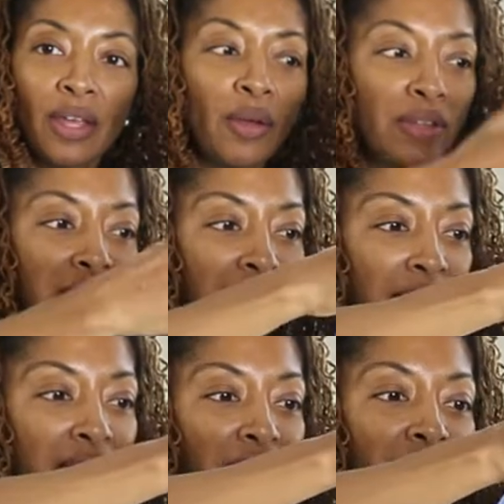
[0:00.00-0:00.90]
the
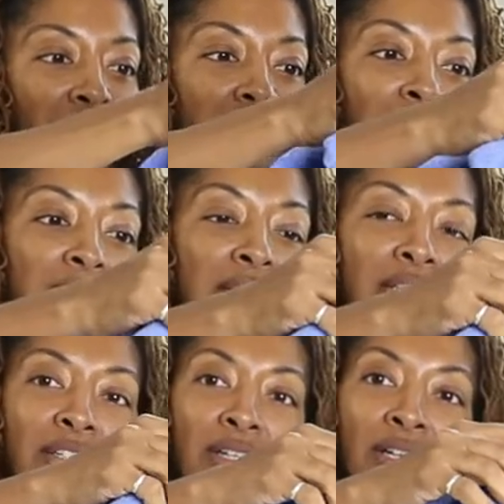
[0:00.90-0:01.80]
sleeve
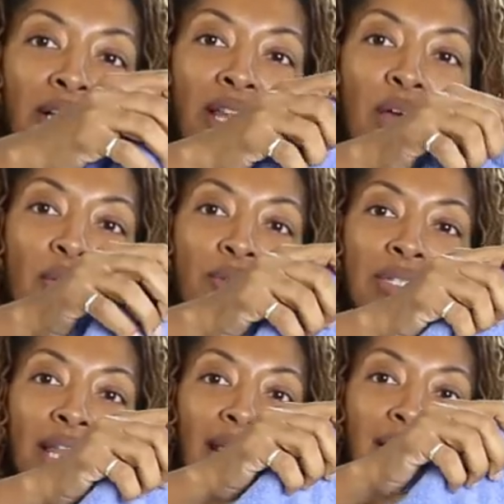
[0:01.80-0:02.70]

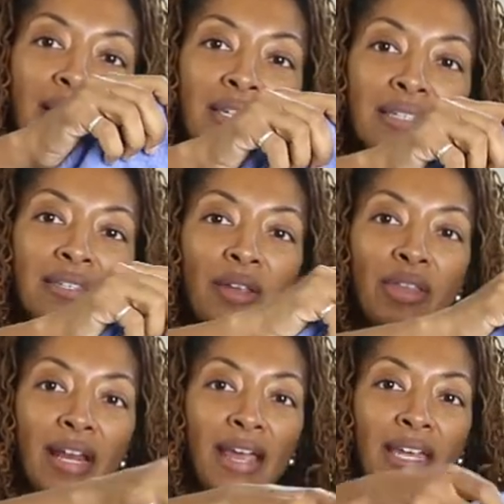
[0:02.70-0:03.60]
closed like this so
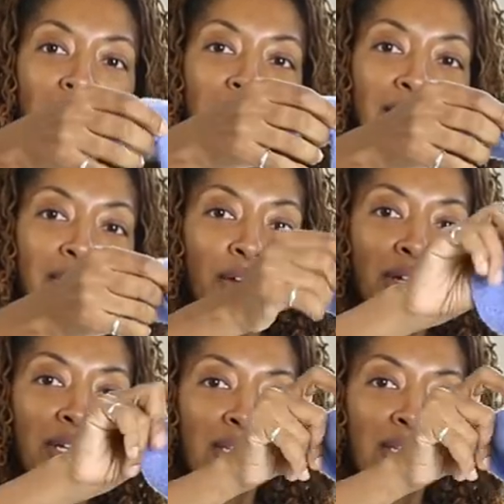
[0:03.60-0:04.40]
that I can insert it